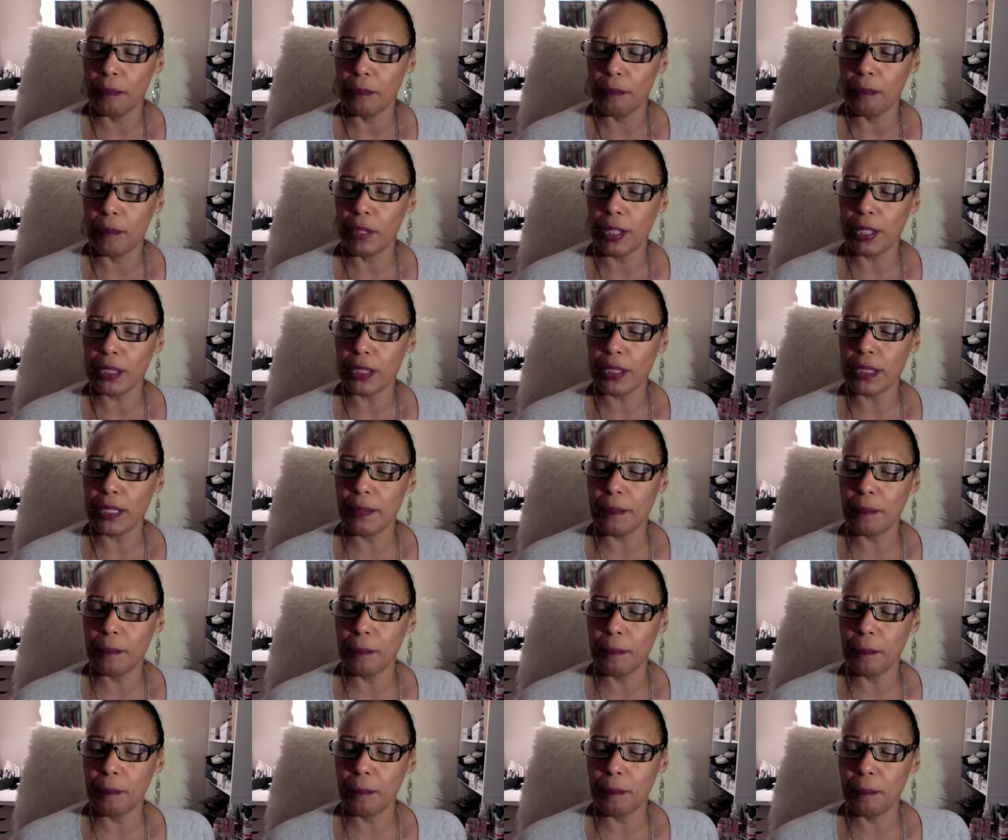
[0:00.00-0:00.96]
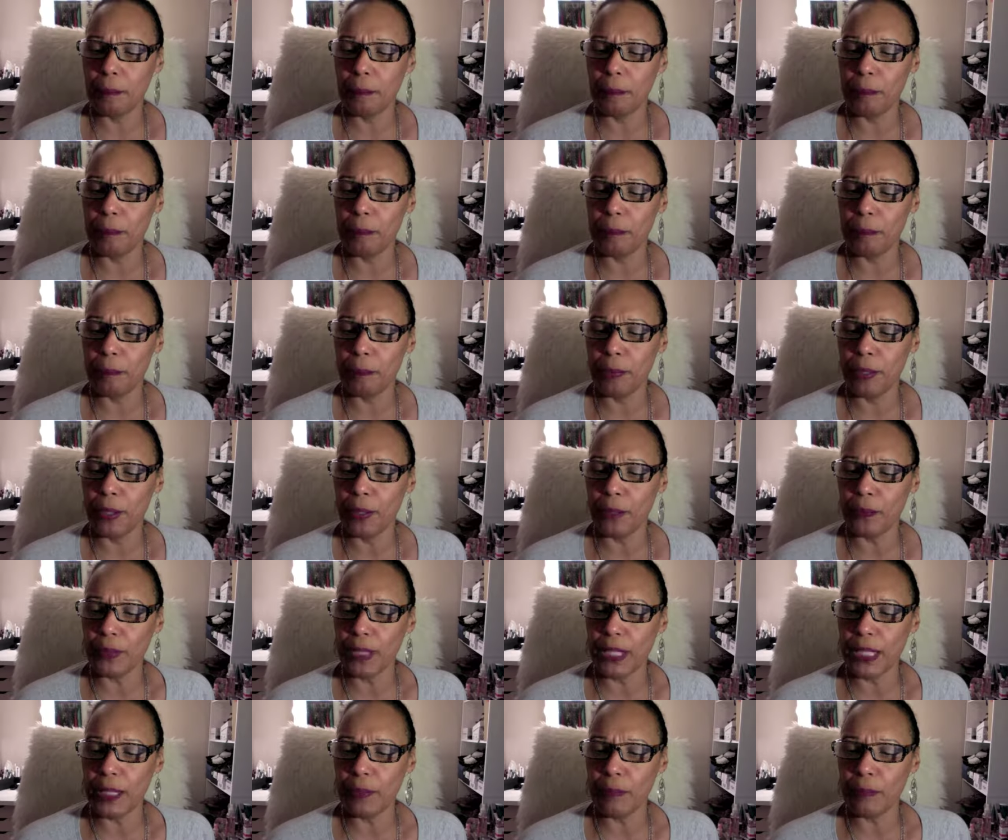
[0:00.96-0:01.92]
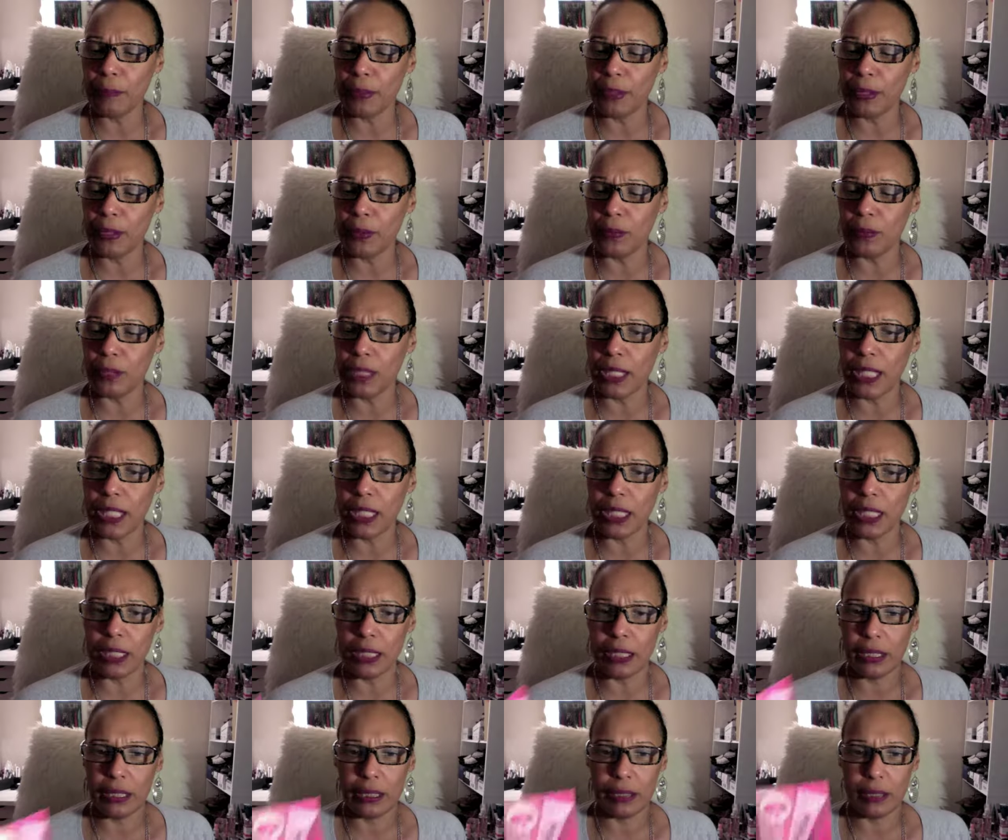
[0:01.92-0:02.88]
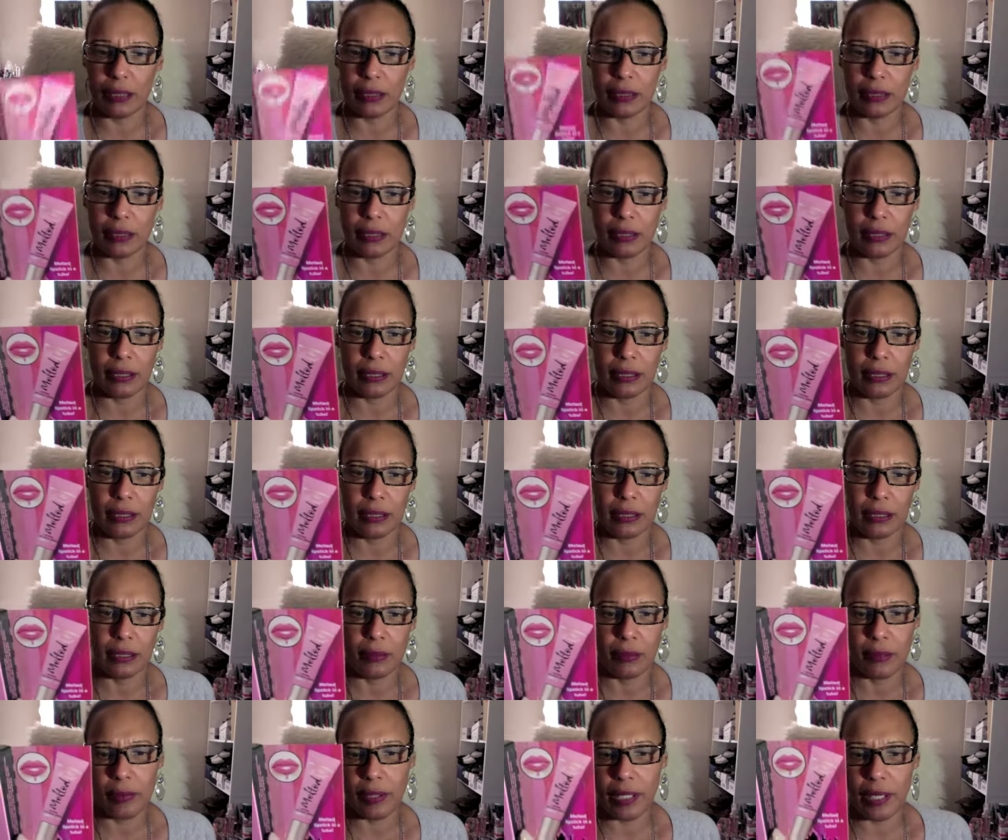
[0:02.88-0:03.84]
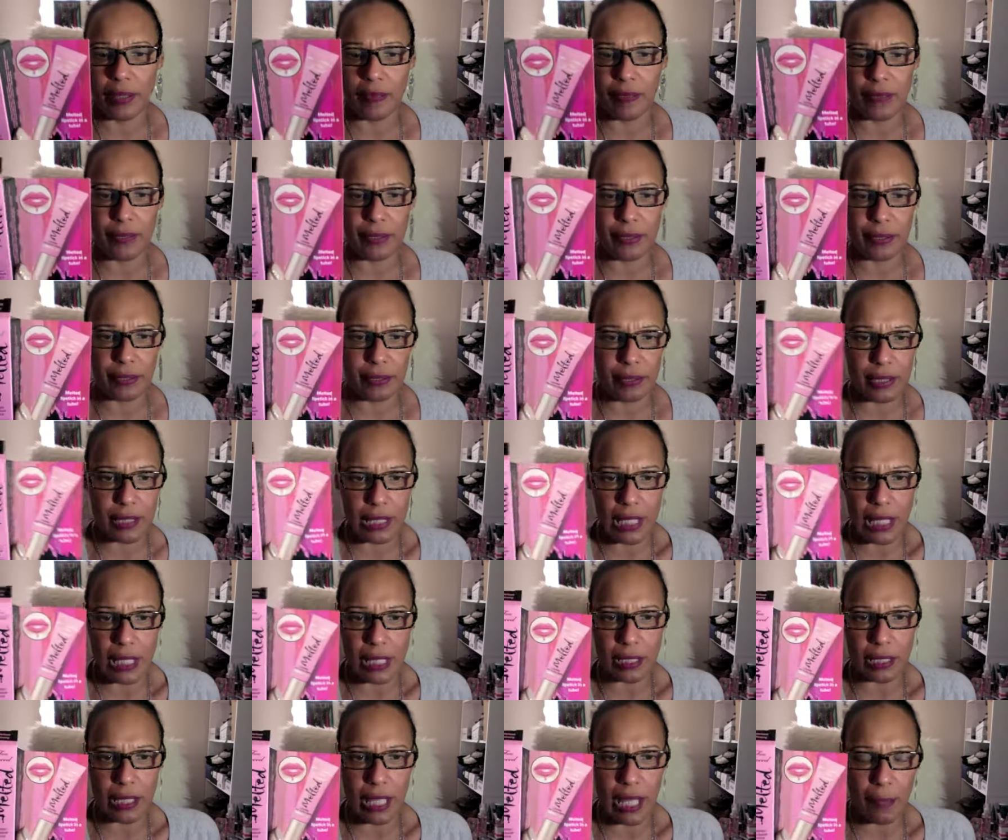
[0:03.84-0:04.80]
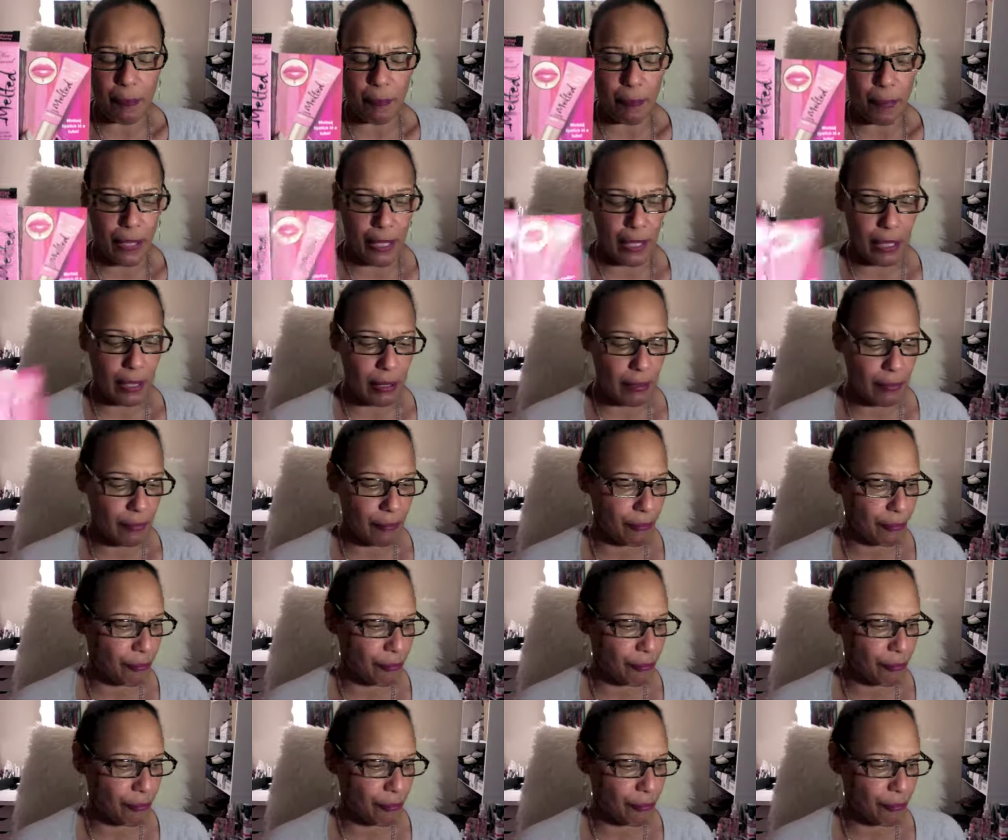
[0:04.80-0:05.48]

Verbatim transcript: Melted Pony, Panuni, whatever. It's like a light pink.